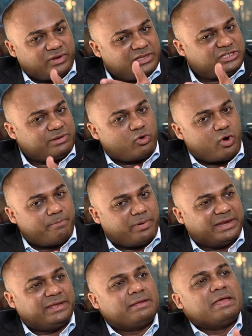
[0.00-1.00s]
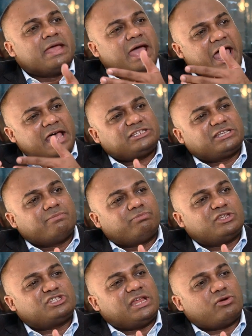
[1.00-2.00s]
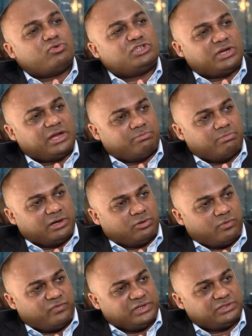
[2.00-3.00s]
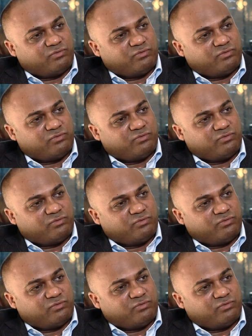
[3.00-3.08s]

in some company, ask him the salary statement of his